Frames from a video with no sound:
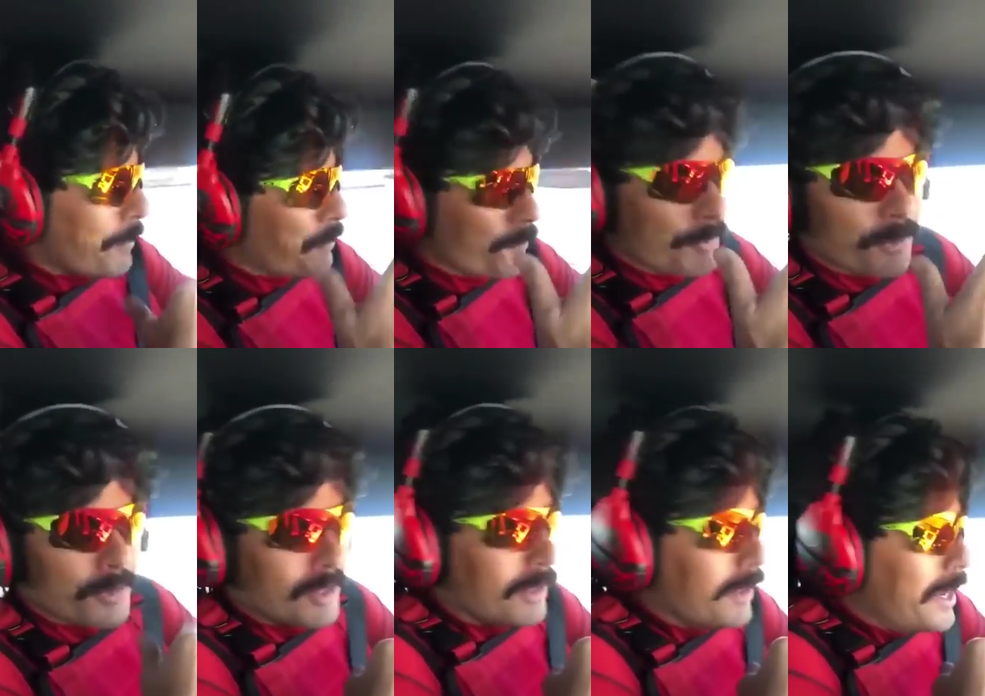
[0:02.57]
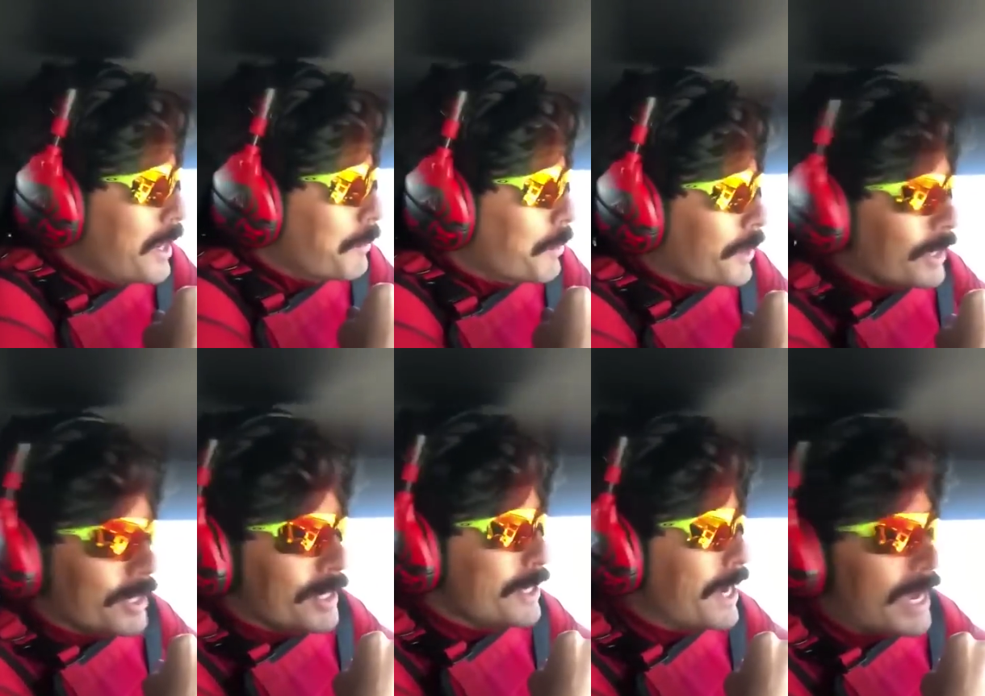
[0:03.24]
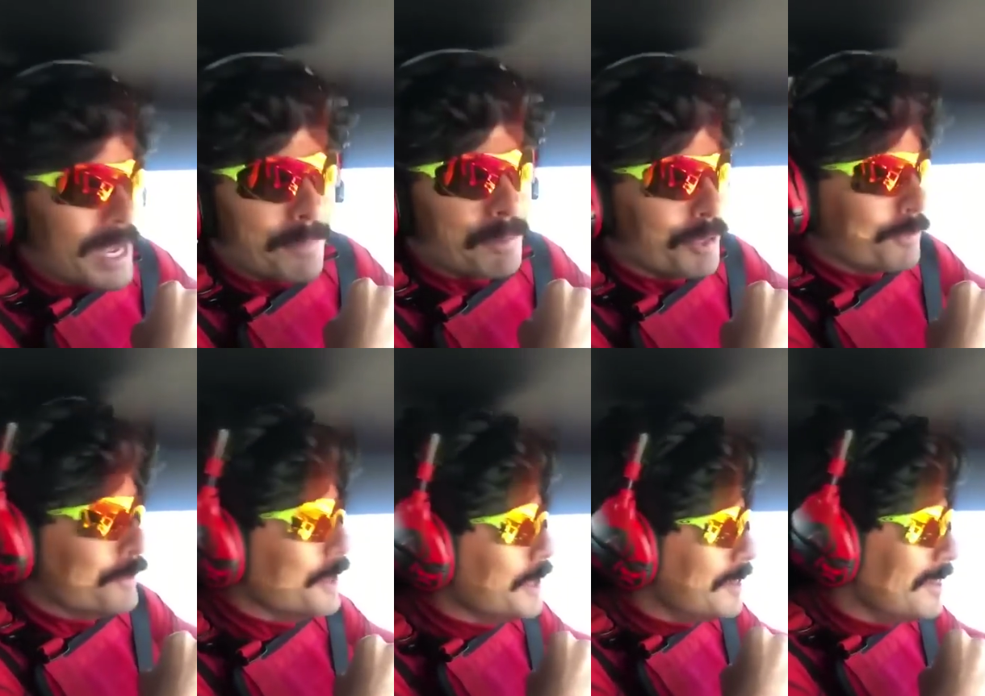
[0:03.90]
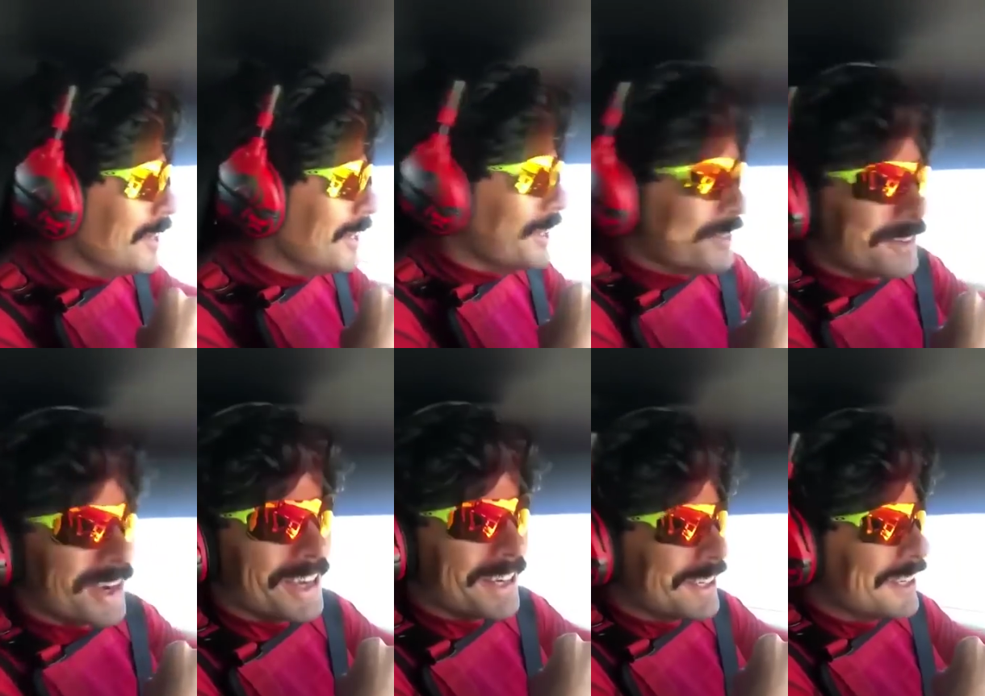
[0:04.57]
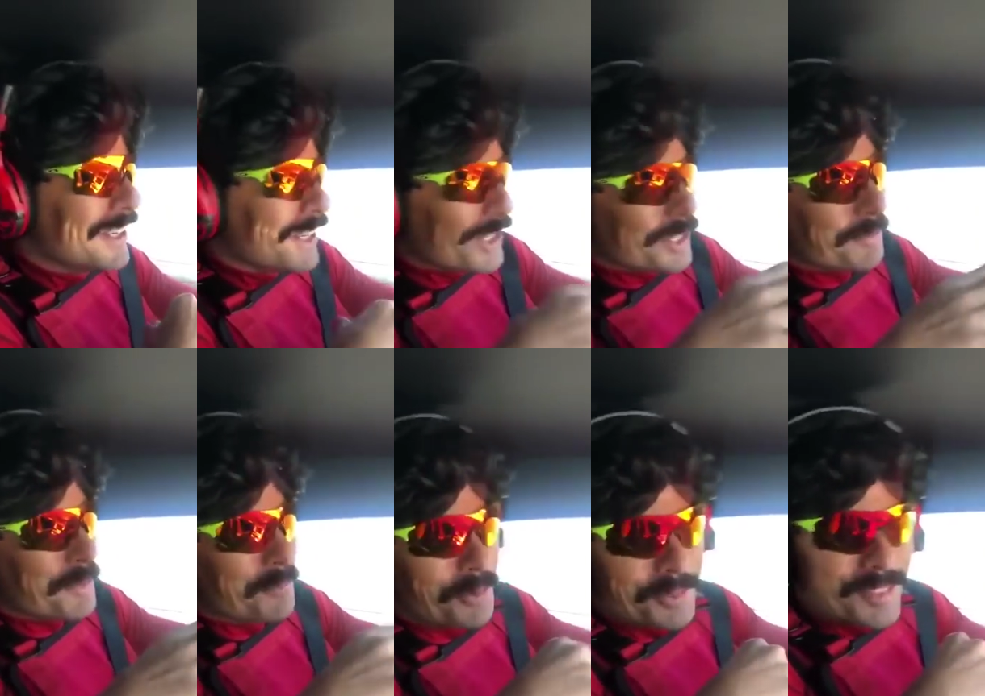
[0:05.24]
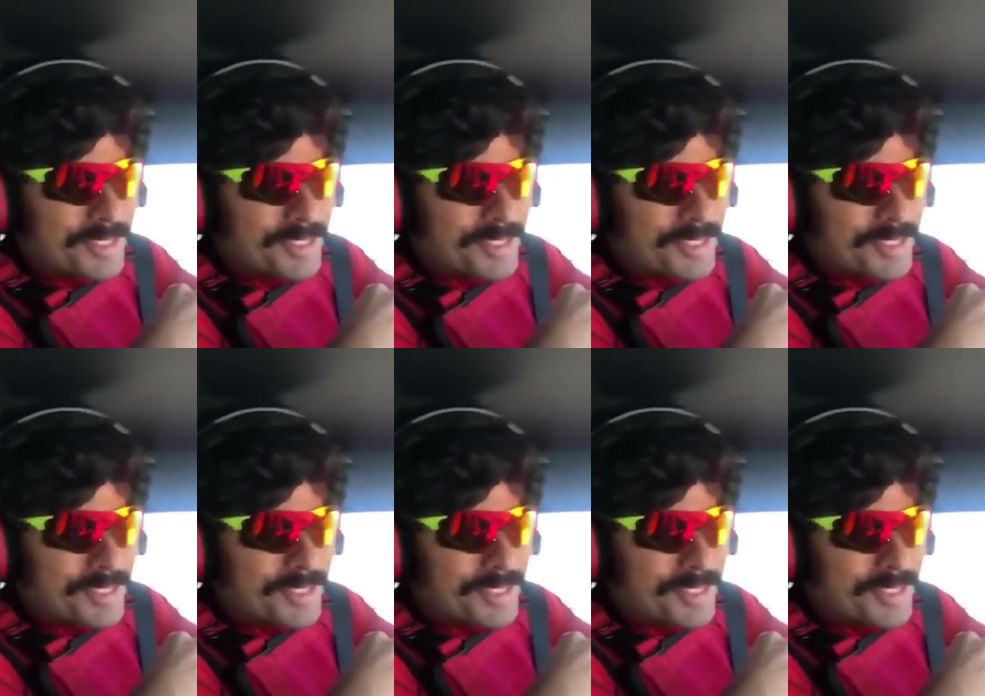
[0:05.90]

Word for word: I prefer the Lamborghini Diablo VT, right? A little bit